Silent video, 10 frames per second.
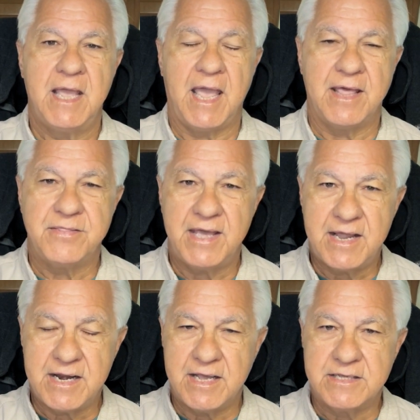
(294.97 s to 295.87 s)
And
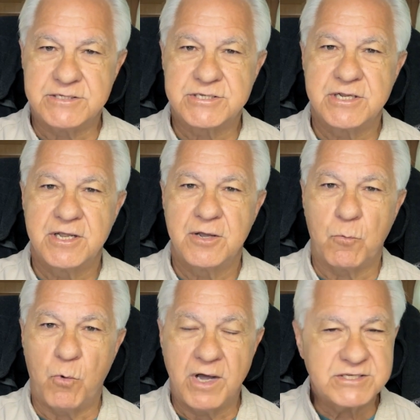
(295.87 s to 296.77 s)
that is,
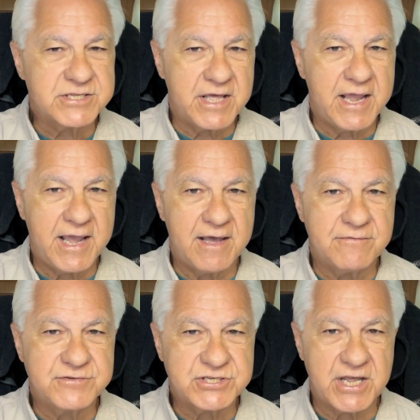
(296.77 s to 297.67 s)
once they
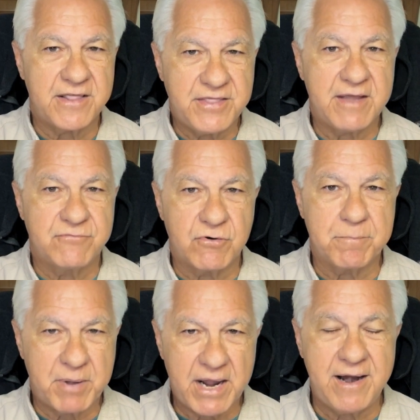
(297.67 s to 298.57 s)
have said they've
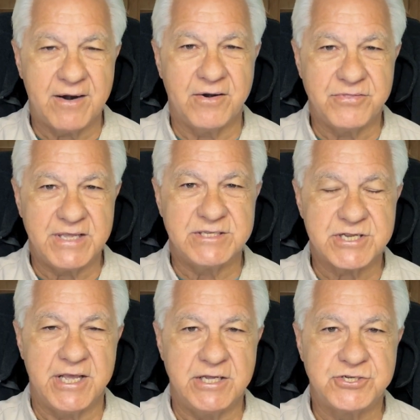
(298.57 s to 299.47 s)
repaired
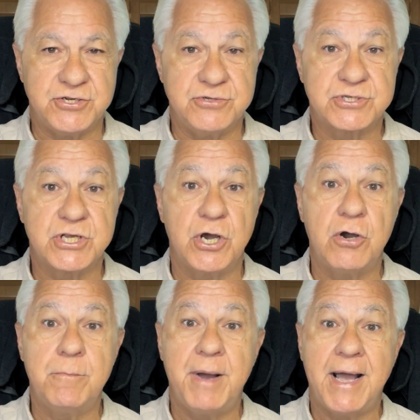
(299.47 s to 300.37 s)
these issues,
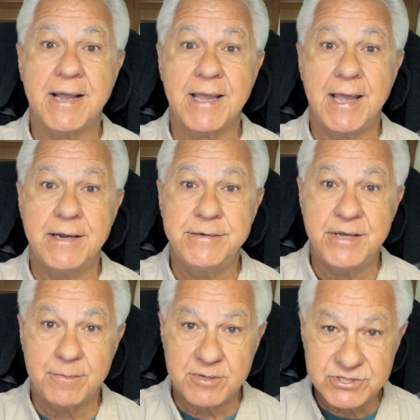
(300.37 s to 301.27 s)
go back and
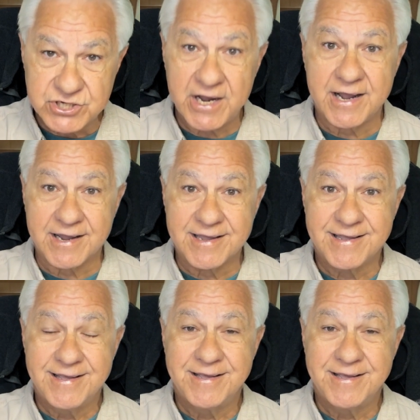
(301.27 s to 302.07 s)
double check.